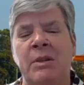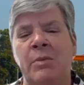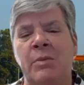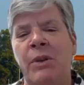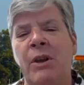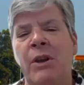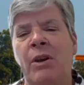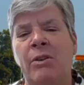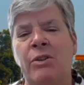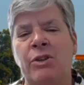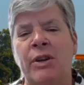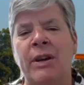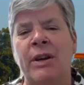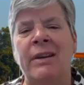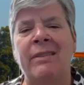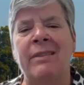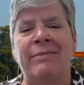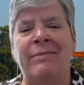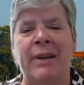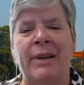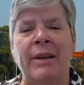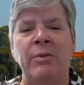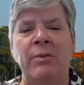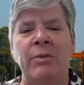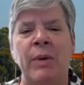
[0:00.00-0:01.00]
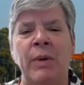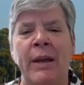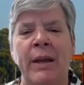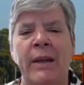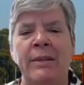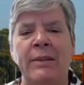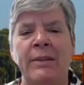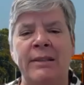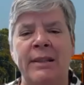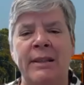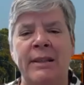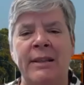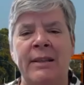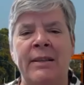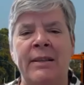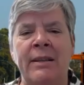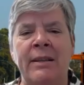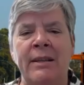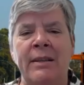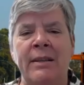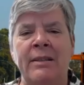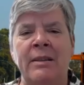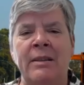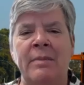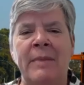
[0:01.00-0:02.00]
and we are trying to find ways to,
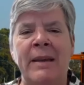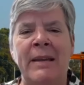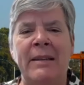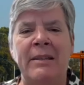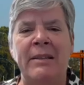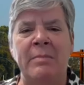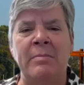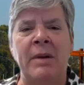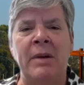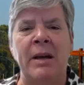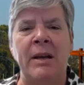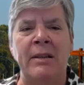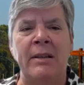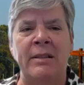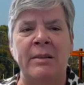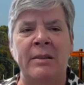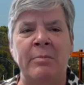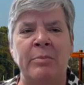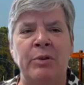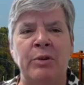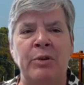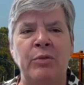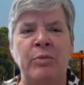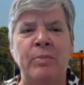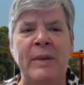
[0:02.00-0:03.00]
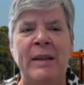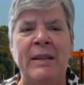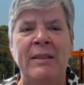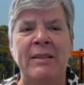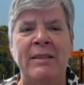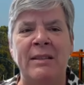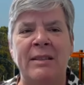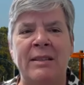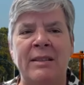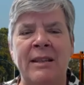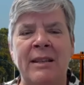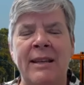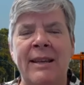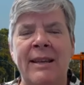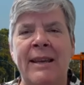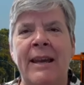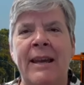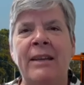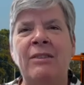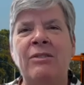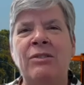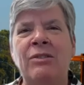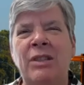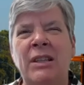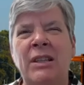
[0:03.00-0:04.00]
to make some modest improvements.
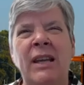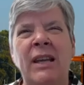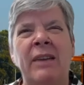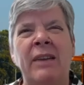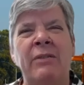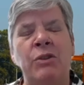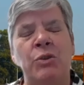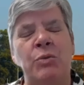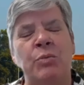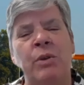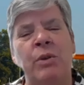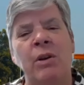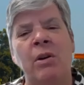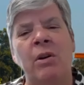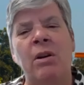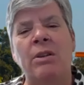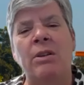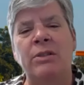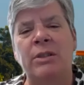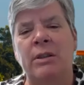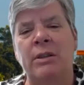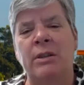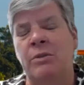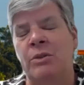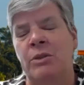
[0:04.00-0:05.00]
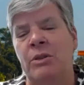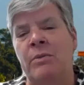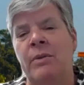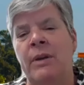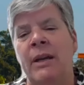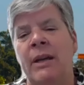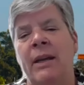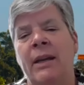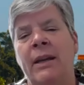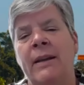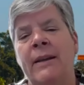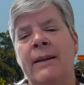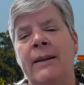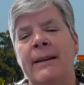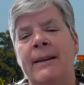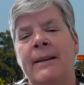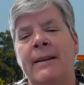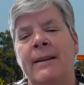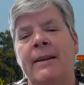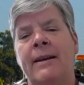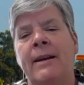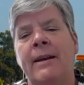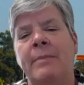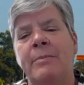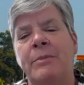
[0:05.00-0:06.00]
At UC Davis, we're also doing
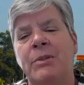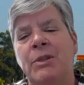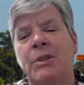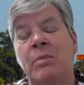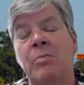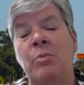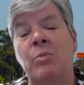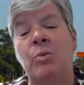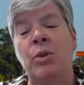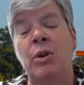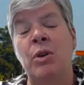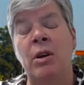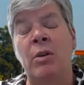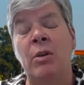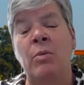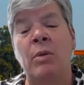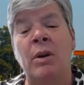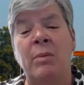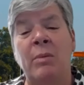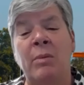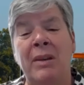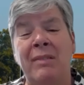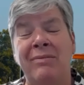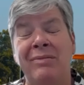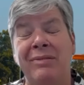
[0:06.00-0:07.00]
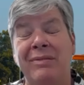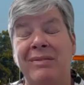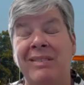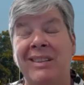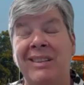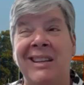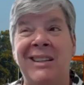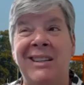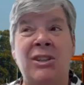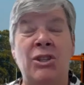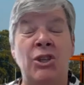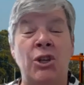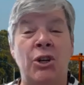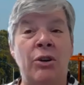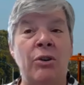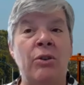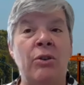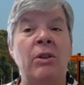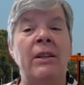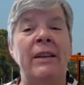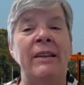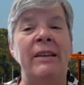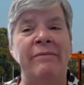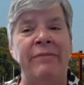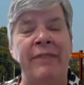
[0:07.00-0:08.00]
um, some work where we've
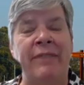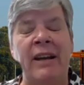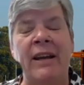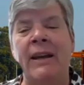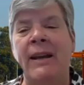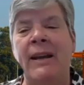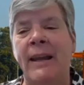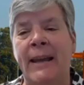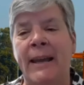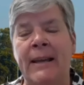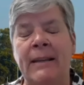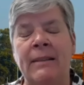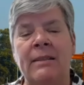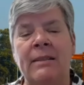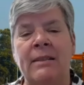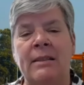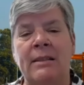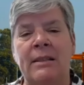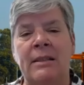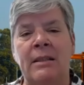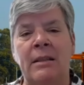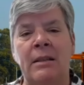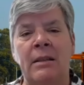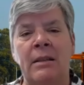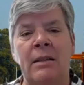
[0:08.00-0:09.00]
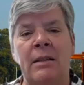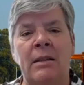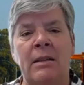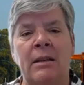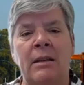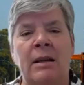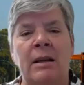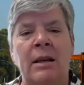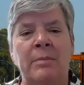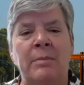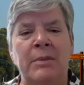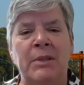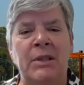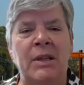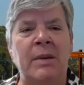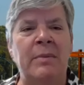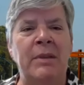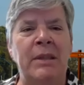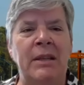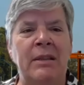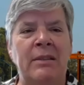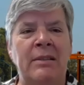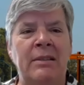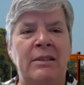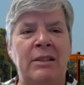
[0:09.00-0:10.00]
internally financed um, some
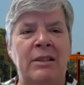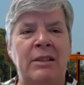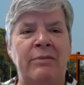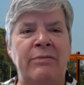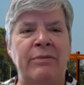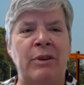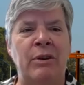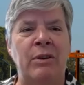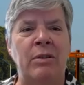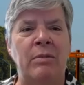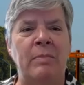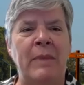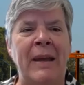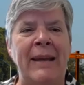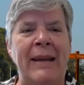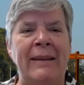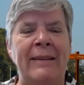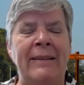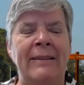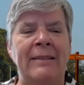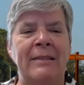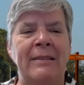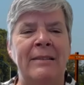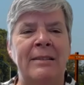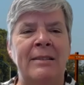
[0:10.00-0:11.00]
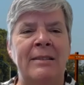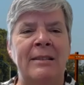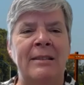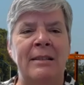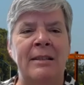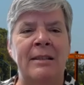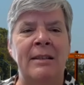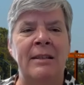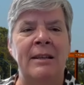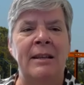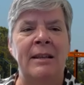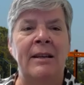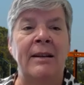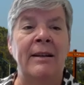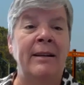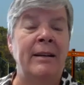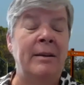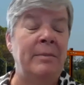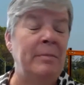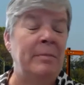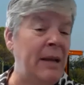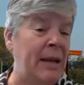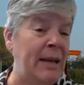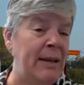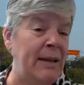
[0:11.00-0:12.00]
of this deferred maintenance
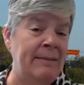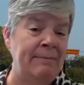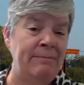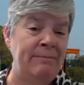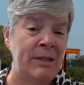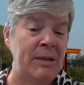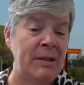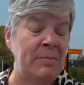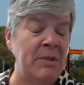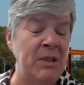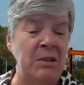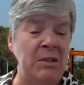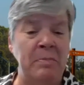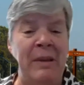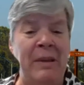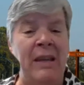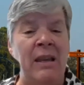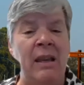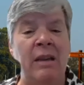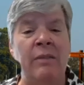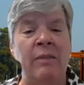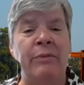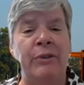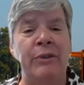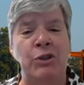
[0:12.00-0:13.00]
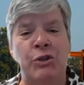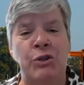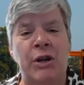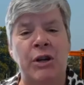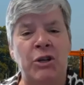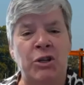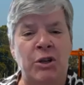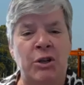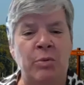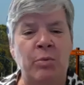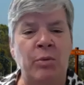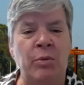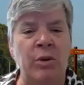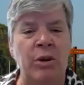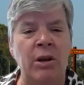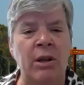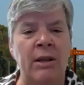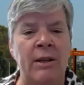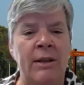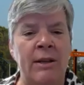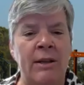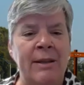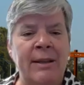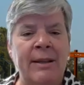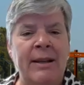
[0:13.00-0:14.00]
um, and some of this big infrastructure
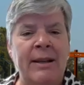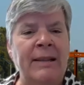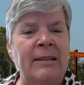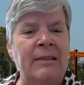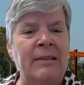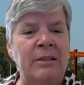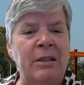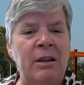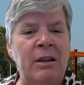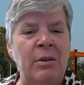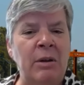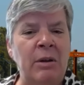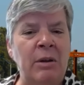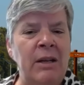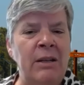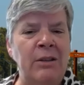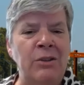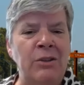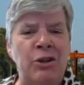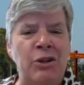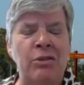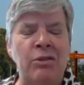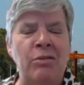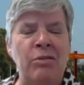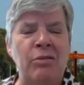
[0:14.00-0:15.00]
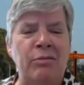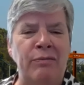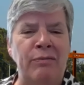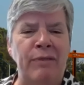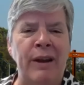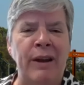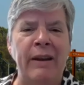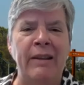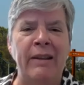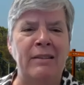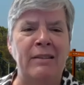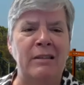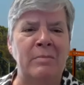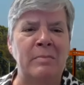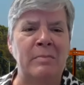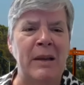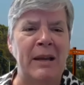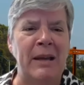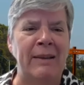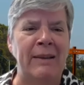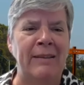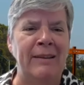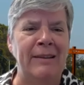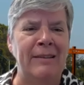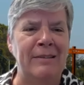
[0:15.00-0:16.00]
work. And so an internal finance
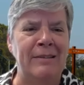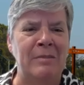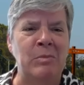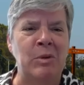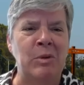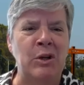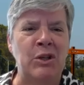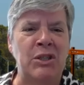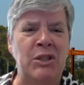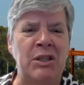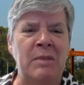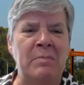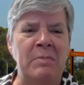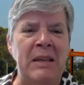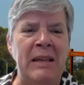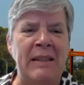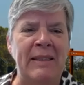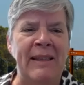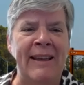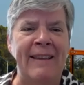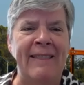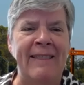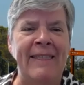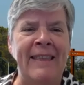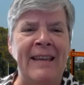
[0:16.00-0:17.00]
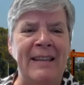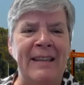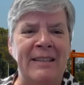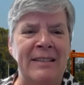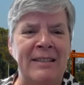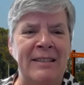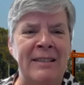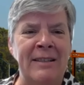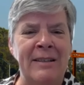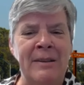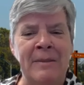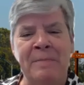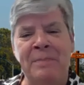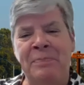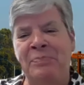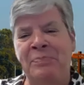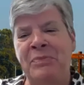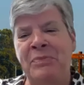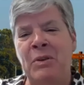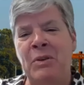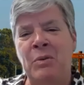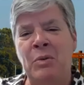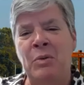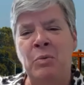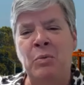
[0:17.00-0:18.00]
mechanism works something like this.
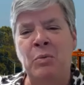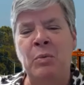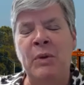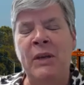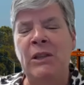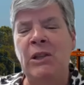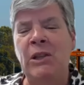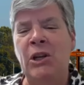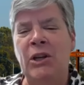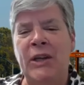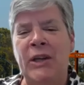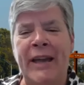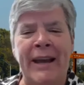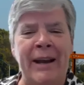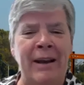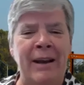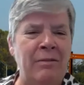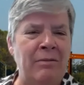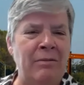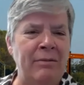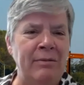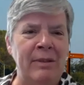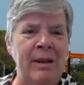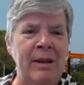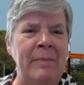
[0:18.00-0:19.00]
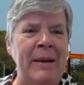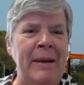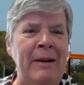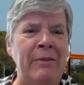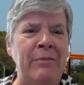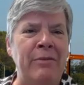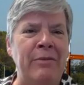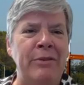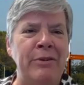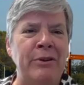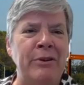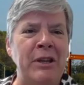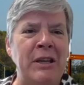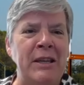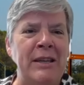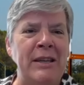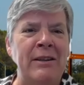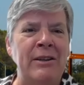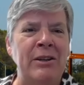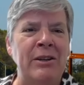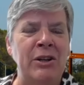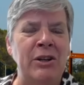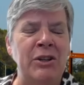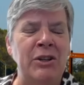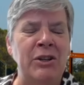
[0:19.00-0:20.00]
We look out about 30
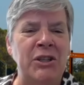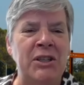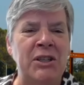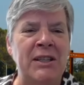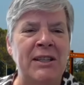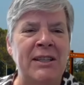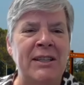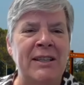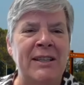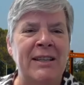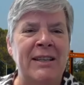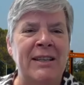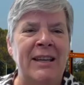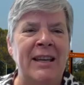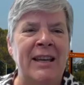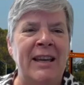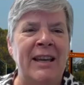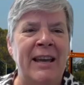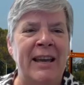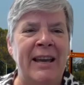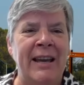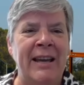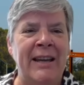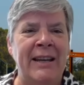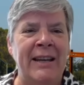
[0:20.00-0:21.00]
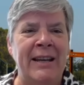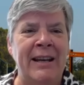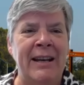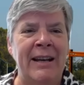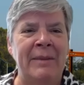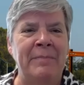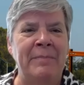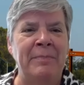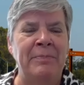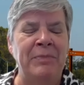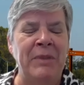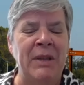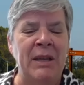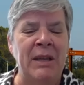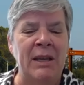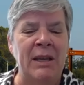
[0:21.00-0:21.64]
years and um,